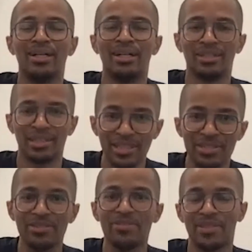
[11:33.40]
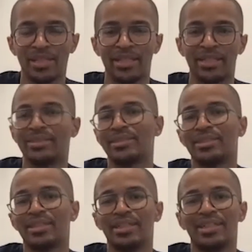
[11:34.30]
a list of
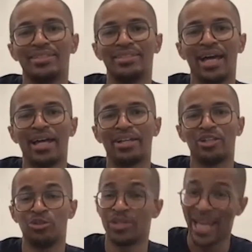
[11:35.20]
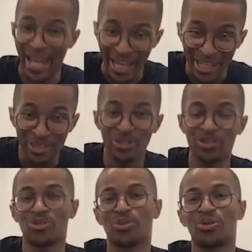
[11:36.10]
things that you can
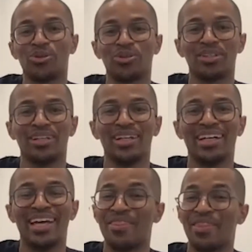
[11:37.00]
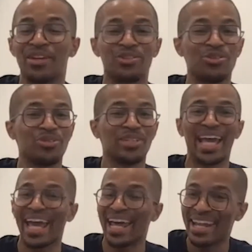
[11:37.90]
control and things you
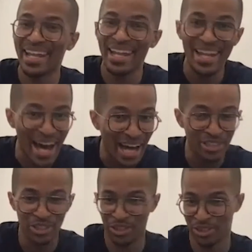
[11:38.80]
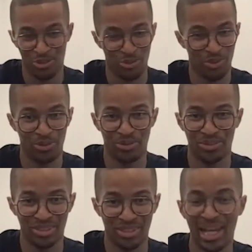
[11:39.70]
cannot control.
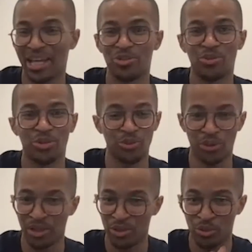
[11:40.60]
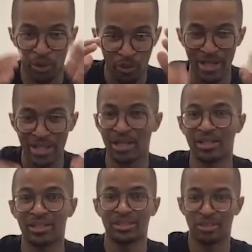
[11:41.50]
Okay, you want to write down
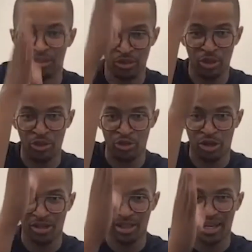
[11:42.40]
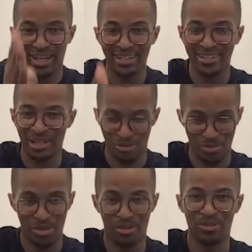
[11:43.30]
the list. You draw a line down the
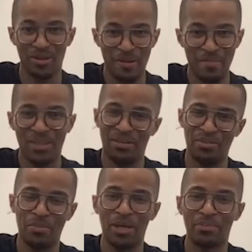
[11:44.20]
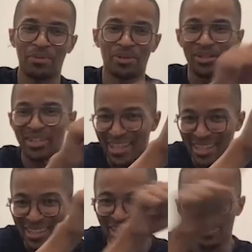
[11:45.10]
middle of the paper
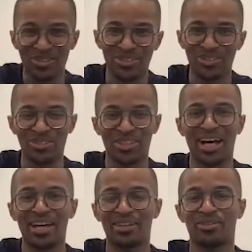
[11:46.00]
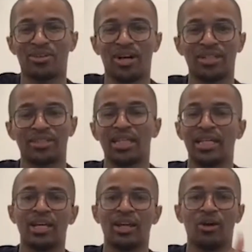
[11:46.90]
and then do the line across.
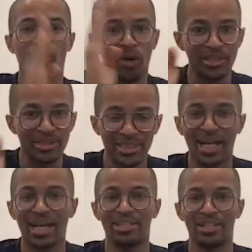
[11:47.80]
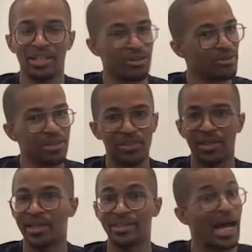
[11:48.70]
And on one side, here are the
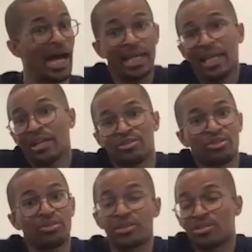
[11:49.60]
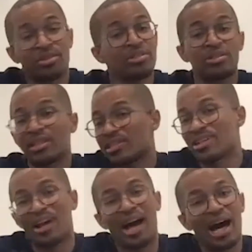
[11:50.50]
things I can't control. These are things
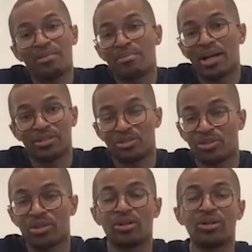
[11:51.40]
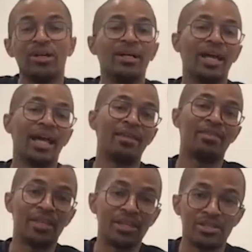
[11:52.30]
that are out of my control,
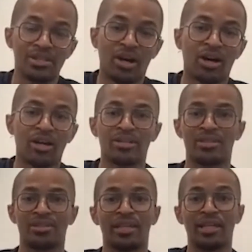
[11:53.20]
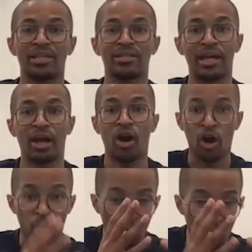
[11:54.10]
and these are the things that
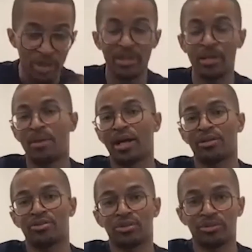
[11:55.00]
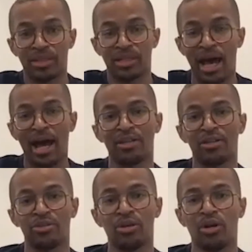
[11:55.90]
are within my control that I
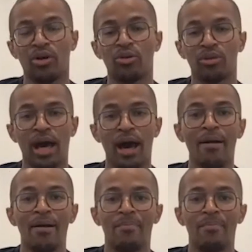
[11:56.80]
can do a whole lot